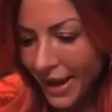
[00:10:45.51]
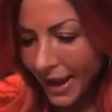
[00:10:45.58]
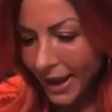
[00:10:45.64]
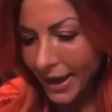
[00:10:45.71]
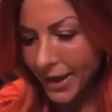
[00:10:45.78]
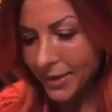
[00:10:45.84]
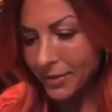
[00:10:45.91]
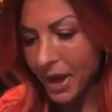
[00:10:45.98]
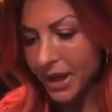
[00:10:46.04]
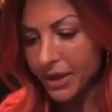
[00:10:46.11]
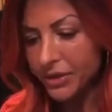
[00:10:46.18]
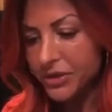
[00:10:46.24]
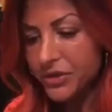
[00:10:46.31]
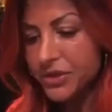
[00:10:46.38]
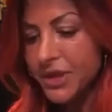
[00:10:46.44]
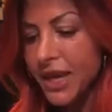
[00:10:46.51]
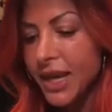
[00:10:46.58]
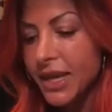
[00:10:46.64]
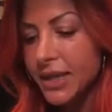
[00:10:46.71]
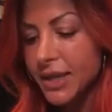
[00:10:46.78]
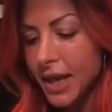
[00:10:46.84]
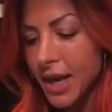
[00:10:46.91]
Um, I also
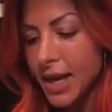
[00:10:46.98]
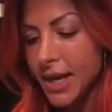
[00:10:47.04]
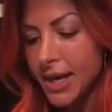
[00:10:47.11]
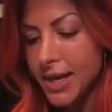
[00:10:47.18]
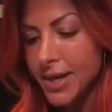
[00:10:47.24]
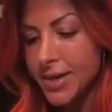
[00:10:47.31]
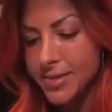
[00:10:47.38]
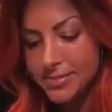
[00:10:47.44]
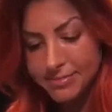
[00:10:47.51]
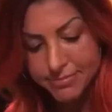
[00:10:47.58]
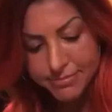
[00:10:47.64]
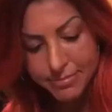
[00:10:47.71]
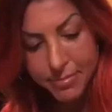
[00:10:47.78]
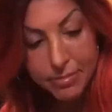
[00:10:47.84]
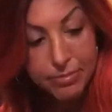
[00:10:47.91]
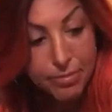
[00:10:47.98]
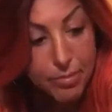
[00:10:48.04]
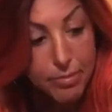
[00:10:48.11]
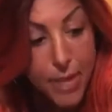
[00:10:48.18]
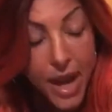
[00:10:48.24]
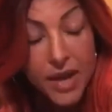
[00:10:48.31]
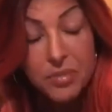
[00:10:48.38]
take um,
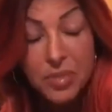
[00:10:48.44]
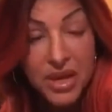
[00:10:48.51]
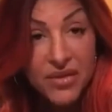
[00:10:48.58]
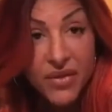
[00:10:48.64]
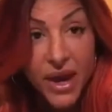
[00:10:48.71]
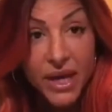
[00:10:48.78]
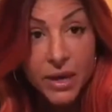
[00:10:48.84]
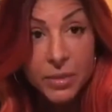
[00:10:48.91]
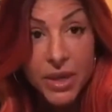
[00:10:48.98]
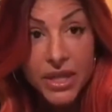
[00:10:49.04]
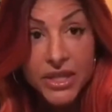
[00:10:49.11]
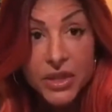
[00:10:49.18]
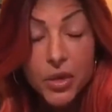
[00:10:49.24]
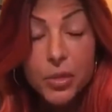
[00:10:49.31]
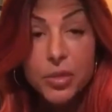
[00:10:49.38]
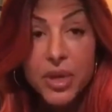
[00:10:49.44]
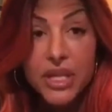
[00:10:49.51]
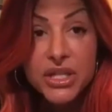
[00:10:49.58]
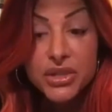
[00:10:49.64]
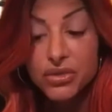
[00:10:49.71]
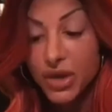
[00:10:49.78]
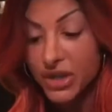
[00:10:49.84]
my B vitamin, so B
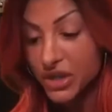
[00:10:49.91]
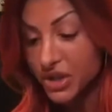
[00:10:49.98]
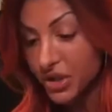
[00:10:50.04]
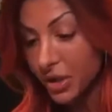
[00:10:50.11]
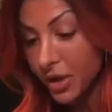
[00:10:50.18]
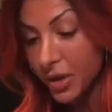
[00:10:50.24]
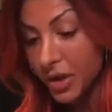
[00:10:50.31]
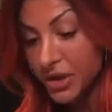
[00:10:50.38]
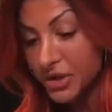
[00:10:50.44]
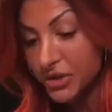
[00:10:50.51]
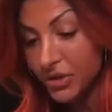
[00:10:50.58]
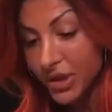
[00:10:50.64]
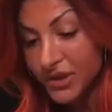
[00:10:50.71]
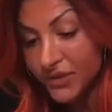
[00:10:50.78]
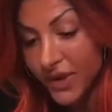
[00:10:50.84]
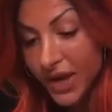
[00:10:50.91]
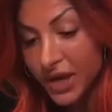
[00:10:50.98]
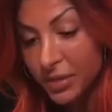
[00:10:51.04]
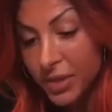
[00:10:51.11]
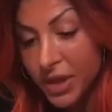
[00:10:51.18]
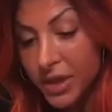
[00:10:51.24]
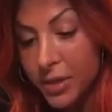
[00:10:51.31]
stress uh, stress
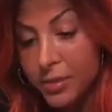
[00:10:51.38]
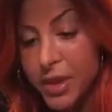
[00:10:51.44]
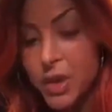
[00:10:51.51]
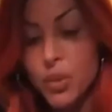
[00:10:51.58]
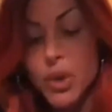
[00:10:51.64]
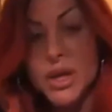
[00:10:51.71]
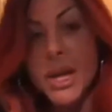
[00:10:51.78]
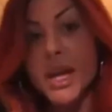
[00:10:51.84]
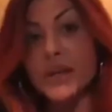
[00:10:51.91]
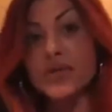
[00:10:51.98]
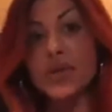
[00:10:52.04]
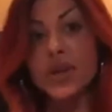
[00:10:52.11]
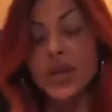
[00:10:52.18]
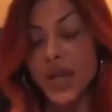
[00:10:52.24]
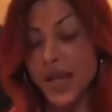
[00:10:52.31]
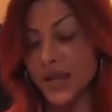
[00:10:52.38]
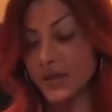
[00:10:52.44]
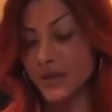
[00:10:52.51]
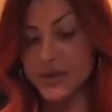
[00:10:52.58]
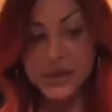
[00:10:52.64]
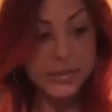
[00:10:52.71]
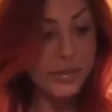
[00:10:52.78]
vitamin, a B100, and
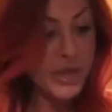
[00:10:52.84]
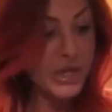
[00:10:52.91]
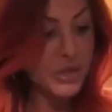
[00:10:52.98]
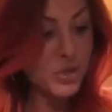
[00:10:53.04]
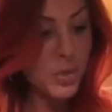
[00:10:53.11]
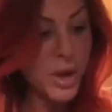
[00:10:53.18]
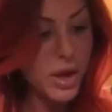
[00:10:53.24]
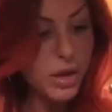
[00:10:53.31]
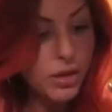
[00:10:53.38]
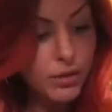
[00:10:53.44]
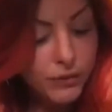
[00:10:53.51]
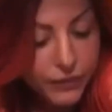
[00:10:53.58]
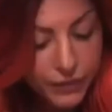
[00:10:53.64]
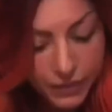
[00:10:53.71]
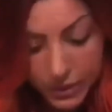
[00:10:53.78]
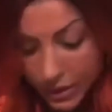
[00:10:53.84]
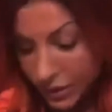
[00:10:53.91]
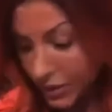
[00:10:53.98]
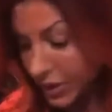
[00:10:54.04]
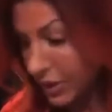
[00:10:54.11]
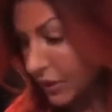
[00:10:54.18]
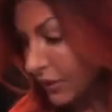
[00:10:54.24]
there's a B12. I
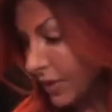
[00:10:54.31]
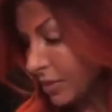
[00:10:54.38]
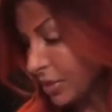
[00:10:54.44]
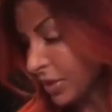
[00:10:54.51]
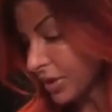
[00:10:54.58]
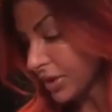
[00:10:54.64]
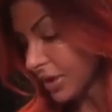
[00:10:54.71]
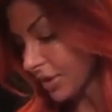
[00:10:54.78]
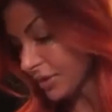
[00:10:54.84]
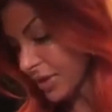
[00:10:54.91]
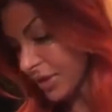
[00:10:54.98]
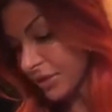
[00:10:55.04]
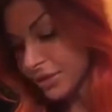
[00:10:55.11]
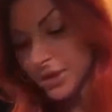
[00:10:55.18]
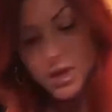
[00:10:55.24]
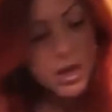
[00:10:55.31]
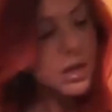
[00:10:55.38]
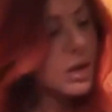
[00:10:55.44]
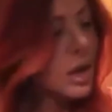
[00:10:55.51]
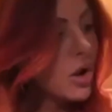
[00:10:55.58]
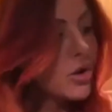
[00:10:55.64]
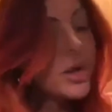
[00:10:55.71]
don't even know if I put it up here.
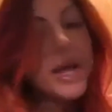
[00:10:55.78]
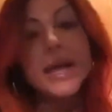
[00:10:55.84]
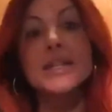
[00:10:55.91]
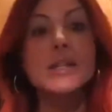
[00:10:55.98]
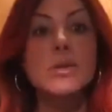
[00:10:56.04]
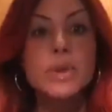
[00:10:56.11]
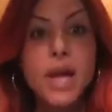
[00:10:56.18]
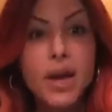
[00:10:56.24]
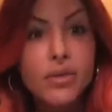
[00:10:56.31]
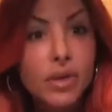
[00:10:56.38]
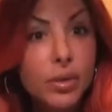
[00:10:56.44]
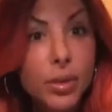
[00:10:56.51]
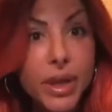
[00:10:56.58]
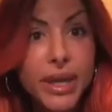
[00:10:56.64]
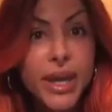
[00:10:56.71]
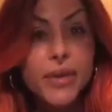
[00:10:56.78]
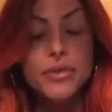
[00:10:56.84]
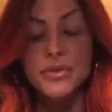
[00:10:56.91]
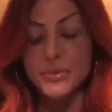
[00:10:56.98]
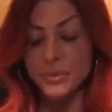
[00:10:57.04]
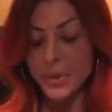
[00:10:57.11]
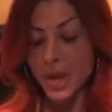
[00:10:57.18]
Okay, I don't have it on my
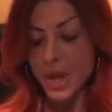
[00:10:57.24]
counter.